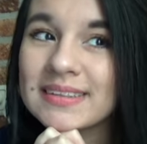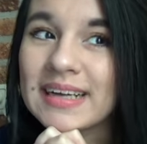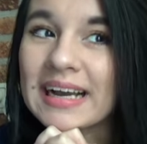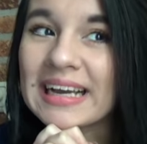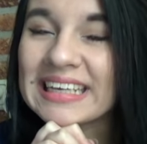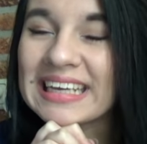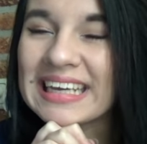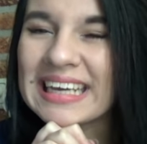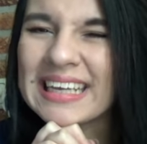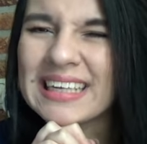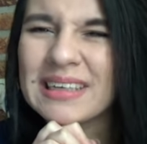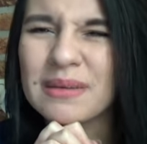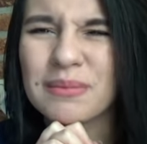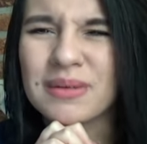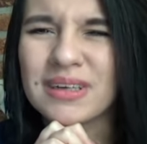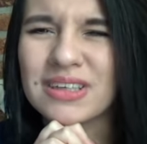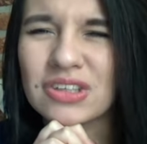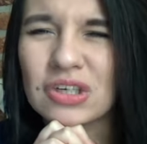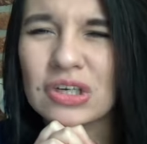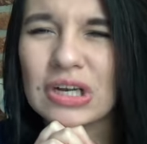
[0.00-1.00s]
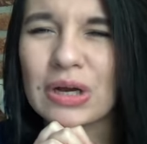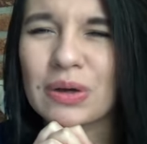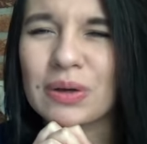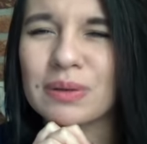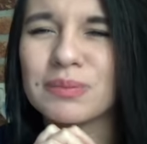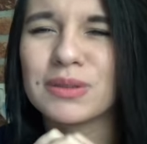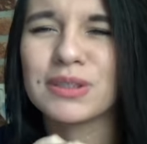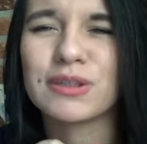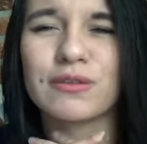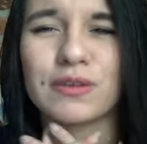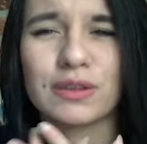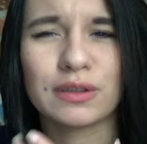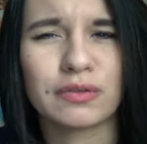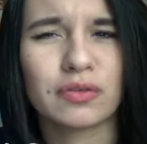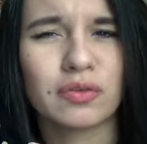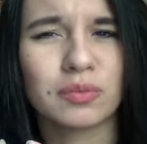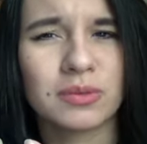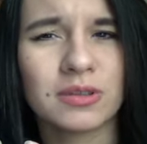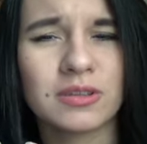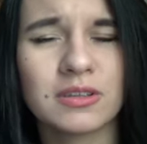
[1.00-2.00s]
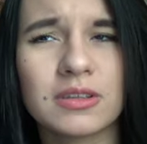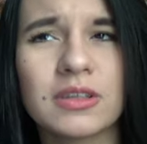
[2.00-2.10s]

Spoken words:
I can't imagine how it must feel for Miss